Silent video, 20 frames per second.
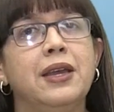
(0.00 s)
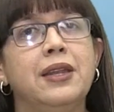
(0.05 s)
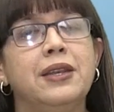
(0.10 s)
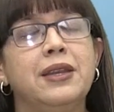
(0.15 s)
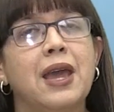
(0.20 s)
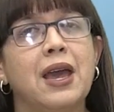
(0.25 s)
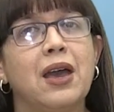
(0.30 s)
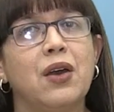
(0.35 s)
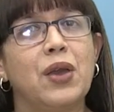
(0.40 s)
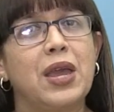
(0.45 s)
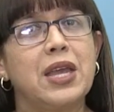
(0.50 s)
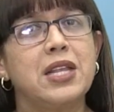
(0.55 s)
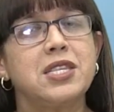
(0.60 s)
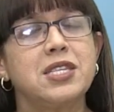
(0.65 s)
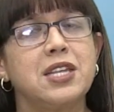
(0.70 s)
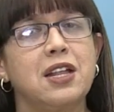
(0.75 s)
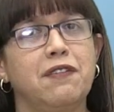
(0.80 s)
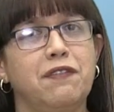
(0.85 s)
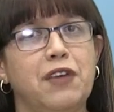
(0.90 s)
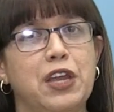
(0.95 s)
Now, at
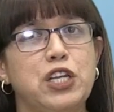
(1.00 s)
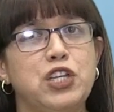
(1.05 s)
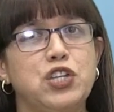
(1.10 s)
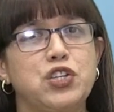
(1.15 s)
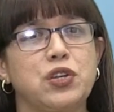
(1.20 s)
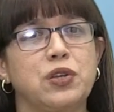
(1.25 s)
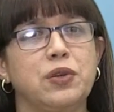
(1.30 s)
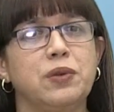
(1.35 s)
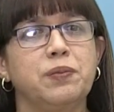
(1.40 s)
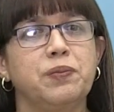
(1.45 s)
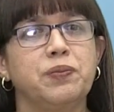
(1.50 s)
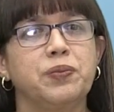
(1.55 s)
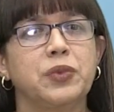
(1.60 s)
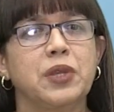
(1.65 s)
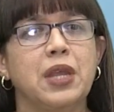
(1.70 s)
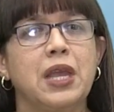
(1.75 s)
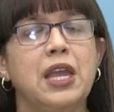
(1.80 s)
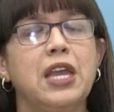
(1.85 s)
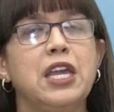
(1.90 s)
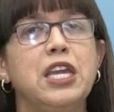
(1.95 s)
salvation,
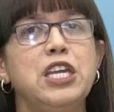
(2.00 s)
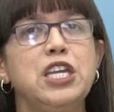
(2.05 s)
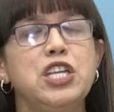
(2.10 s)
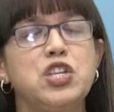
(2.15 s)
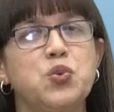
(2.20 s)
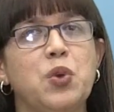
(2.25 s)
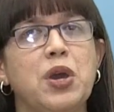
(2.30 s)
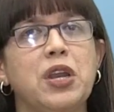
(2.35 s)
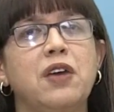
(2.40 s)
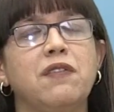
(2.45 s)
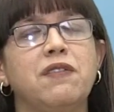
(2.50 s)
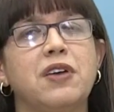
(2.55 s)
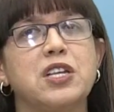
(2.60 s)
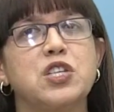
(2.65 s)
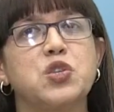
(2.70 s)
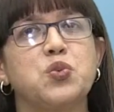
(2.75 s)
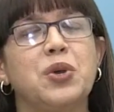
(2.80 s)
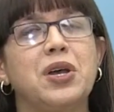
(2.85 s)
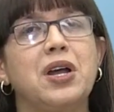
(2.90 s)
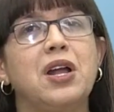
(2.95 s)
each one of
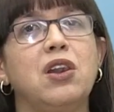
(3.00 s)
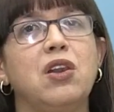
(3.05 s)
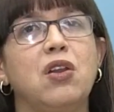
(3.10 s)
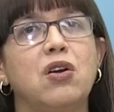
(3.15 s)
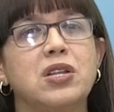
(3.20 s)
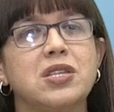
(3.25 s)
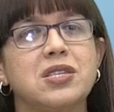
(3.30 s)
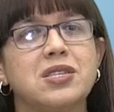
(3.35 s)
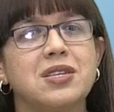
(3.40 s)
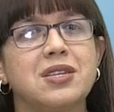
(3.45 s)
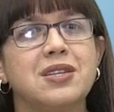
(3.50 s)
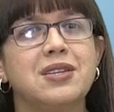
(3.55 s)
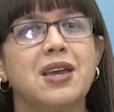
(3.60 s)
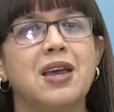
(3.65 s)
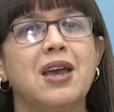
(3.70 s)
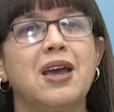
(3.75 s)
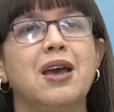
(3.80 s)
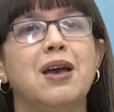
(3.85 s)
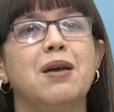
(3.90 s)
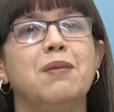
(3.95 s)
us were allotted
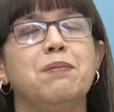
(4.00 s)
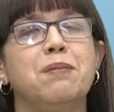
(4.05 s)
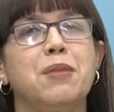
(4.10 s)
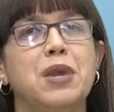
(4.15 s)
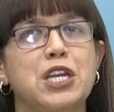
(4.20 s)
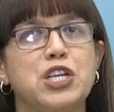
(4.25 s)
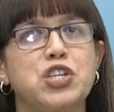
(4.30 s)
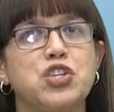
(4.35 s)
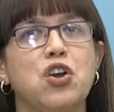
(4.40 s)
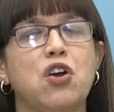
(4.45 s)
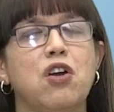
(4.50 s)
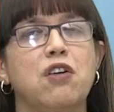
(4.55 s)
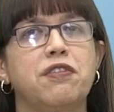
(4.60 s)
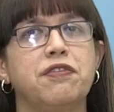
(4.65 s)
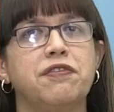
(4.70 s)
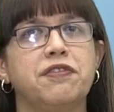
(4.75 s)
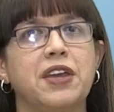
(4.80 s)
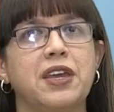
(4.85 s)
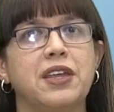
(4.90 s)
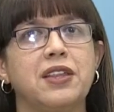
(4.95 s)
a measure of
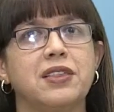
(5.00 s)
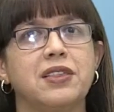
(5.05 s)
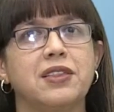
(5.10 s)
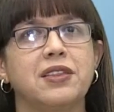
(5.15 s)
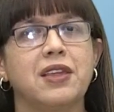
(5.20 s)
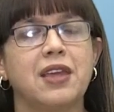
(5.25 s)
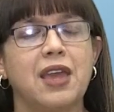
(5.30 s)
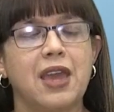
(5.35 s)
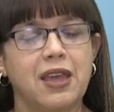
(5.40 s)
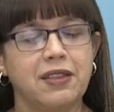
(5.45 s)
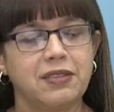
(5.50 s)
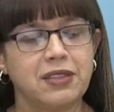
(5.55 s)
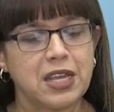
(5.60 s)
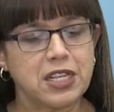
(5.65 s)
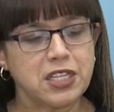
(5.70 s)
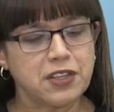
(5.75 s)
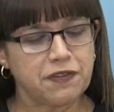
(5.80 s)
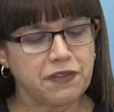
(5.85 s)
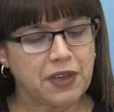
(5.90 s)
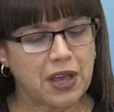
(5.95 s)
faith. And
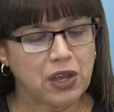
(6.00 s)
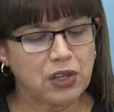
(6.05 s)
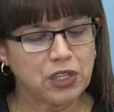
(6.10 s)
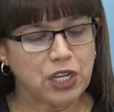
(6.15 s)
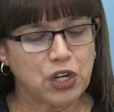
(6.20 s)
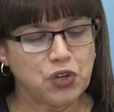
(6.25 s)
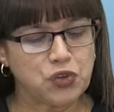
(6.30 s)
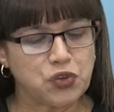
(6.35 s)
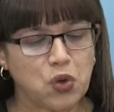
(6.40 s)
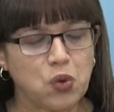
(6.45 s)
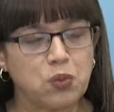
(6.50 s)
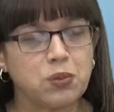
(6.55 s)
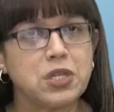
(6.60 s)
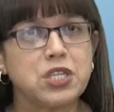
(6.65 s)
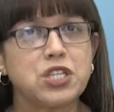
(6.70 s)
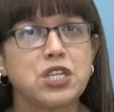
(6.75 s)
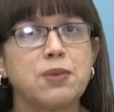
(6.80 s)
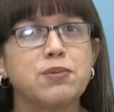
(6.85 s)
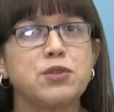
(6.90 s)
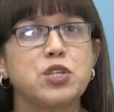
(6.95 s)
that's found in
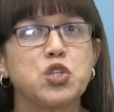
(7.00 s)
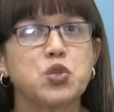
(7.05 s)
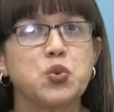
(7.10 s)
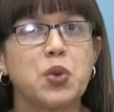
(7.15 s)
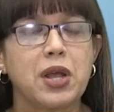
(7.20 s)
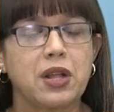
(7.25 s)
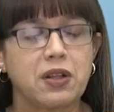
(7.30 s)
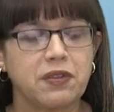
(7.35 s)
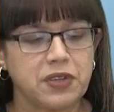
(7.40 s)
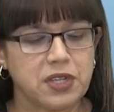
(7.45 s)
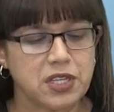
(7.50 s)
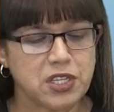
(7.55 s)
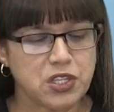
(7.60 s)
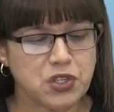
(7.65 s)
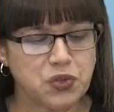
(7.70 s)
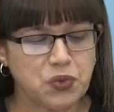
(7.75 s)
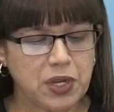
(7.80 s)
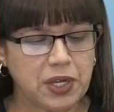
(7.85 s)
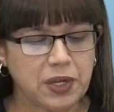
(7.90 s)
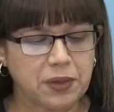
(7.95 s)
Romans chapter 12, verse
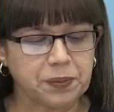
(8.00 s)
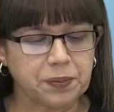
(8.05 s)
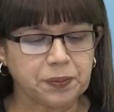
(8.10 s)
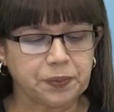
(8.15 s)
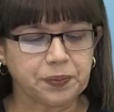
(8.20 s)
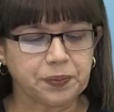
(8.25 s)
3.